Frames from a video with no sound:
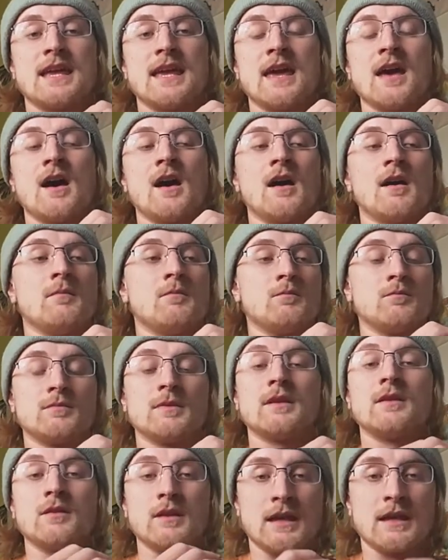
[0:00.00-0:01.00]

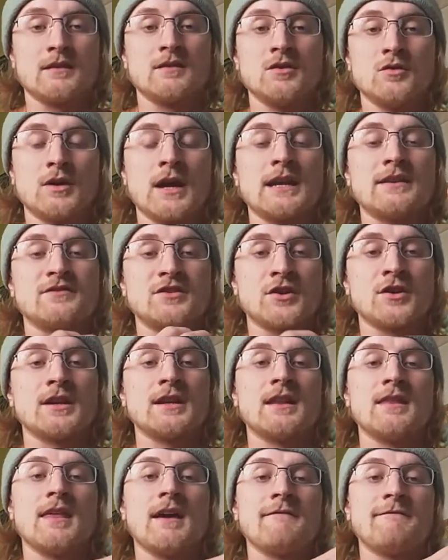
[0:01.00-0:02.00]
You kind of turn
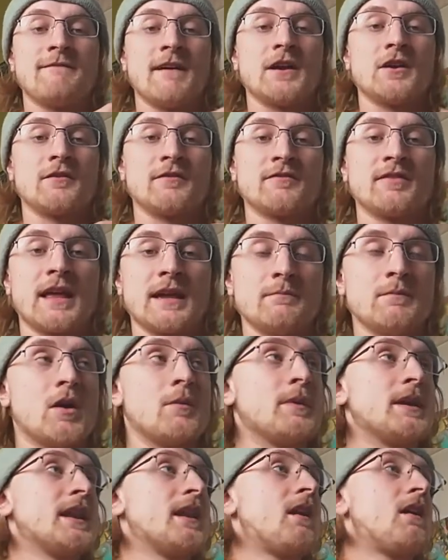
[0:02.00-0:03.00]
into that fight or flight
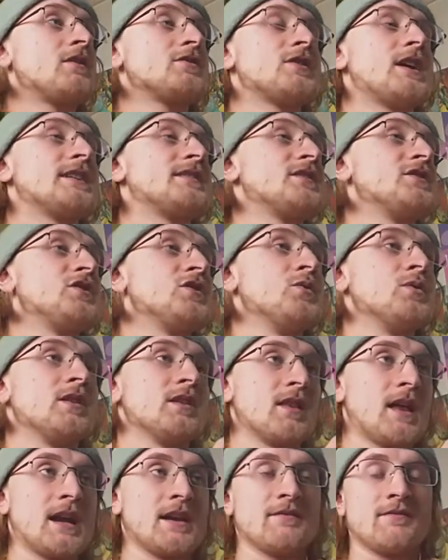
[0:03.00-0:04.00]
moment. It also has to do with a
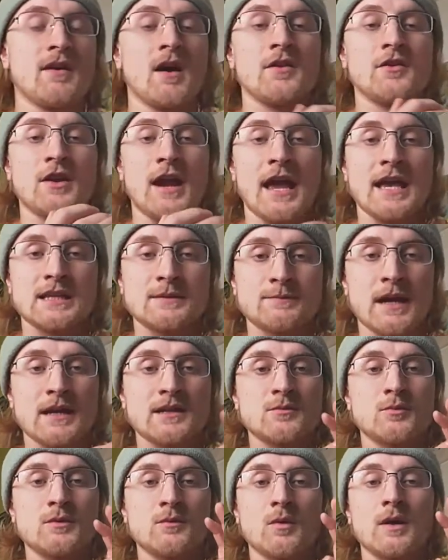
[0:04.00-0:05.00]
lot of other
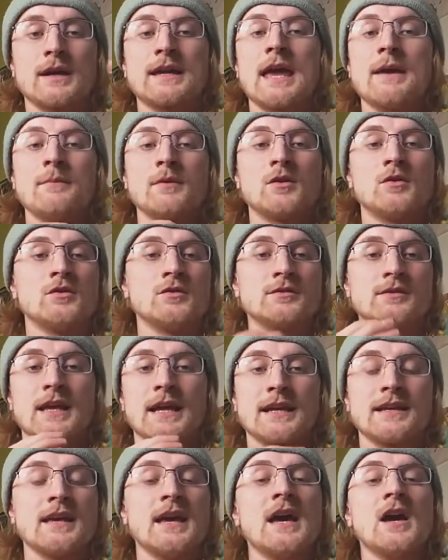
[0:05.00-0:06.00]
aspects with what chemicals
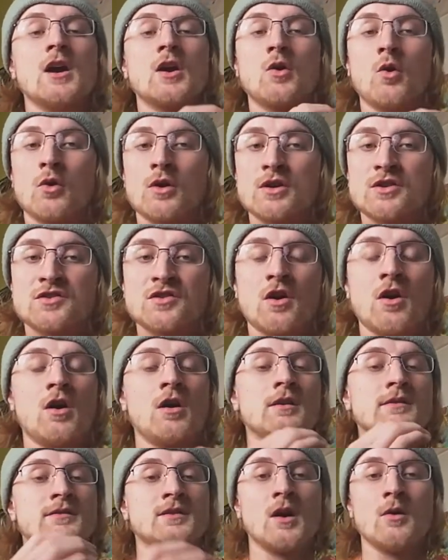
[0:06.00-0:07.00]
like
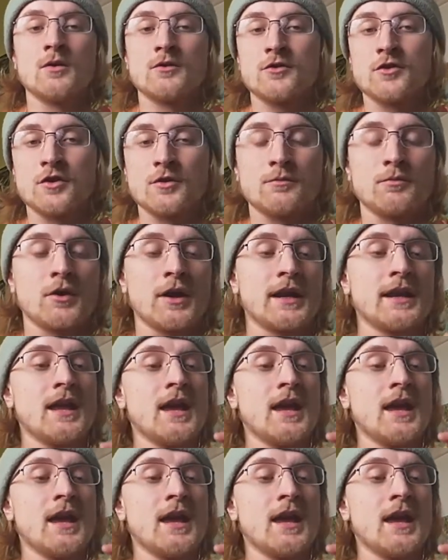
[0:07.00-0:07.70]
cortisol is going through your brain.